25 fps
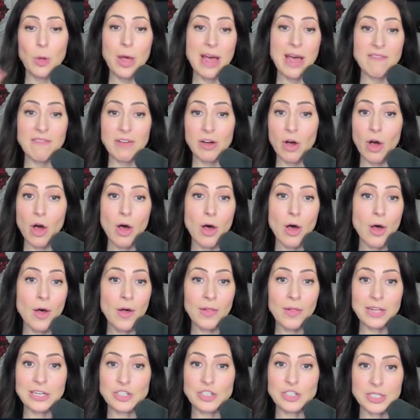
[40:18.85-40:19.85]
We'll have a
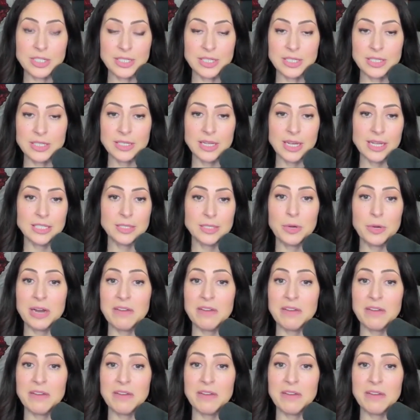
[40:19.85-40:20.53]
call and just discuss